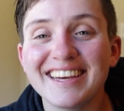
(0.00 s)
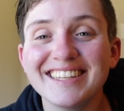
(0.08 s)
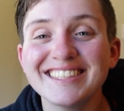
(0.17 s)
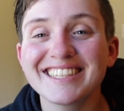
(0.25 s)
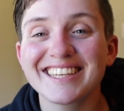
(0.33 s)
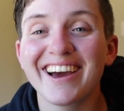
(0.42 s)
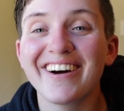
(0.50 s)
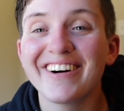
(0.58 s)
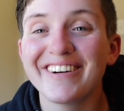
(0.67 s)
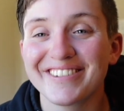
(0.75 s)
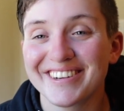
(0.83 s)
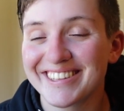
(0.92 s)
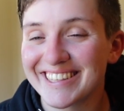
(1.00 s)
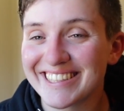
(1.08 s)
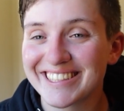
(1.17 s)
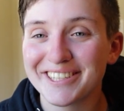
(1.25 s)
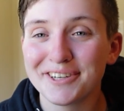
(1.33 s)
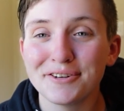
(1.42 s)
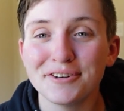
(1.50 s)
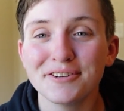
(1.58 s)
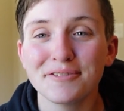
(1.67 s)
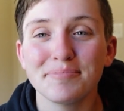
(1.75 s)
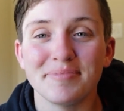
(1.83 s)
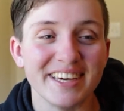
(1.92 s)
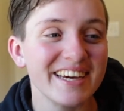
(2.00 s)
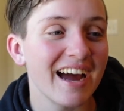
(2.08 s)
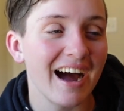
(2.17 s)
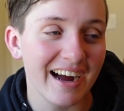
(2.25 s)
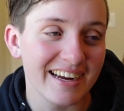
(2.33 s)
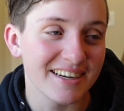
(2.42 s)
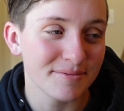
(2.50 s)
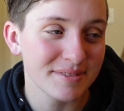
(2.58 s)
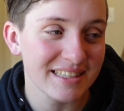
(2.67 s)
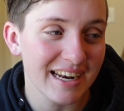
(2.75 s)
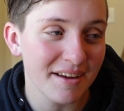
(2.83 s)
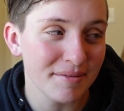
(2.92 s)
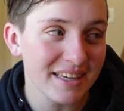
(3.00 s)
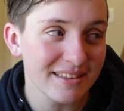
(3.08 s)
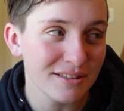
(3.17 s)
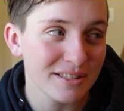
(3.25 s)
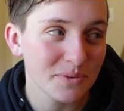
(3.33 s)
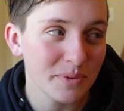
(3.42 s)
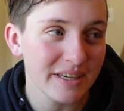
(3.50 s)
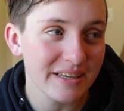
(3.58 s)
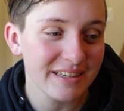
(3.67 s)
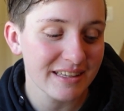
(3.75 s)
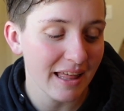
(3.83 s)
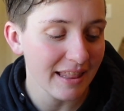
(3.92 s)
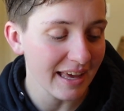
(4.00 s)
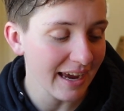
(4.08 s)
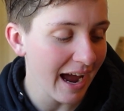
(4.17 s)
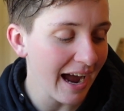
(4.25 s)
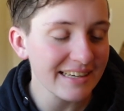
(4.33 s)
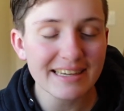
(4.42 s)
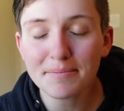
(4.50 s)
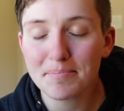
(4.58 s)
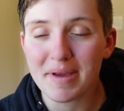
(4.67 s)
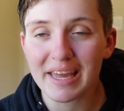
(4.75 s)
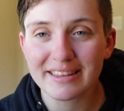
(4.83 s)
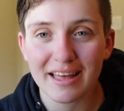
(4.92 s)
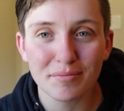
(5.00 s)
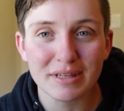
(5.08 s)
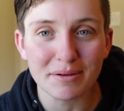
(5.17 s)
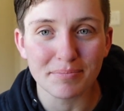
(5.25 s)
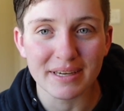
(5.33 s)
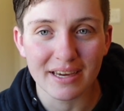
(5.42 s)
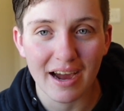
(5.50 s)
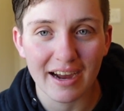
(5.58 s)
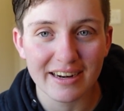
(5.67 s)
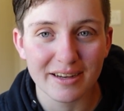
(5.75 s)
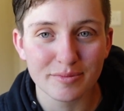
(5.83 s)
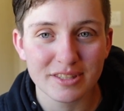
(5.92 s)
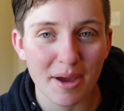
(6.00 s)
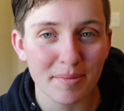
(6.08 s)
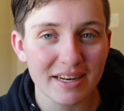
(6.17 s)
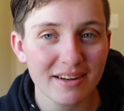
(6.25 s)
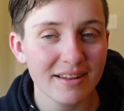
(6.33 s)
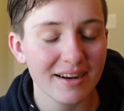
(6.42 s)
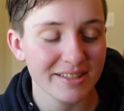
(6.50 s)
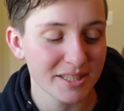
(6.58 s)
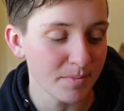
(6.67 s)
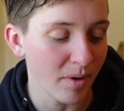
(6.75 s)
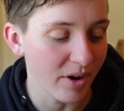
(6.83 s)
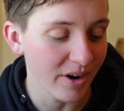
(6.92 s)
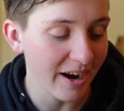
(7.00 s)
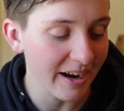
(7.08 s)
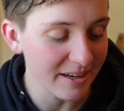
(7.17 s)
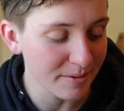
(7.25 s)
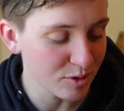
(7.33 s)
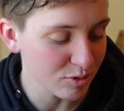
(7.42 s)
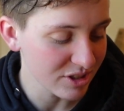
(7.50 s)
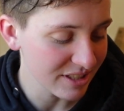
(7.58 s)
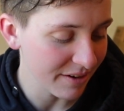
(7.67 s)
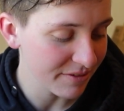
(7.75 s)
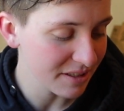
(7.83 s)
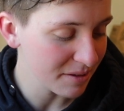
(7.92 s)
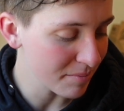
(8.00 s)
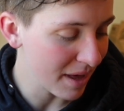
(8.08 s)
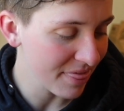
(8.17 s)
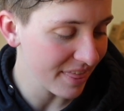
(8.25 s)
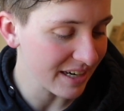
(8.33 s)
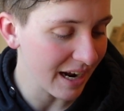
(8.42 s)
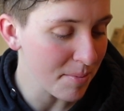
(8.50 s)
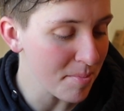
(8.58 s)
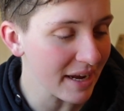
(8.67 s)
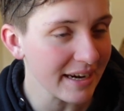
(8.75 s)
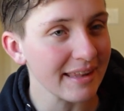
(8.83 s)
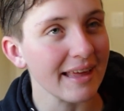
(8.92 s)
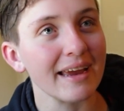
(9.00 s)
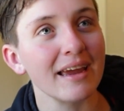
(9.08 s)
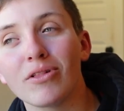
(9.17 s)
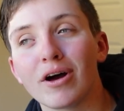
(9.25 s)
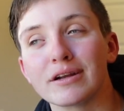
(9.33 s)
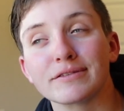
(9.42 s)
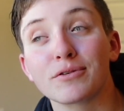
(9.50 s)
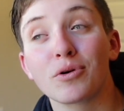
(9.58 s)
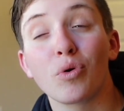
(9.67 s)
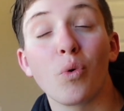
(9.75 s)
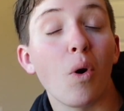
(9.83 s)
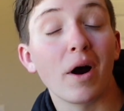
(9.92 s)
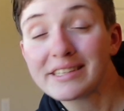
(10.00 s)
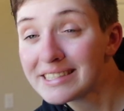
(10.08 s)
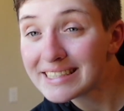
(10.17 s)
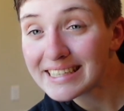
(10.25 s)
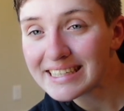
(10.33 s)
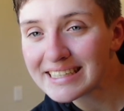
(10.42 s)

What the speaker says: then to go over the 2 big items that I made this week, like, I didn't make that many big items. I made a lot of smaller items, which definitely meant that I made like a lot of quantity,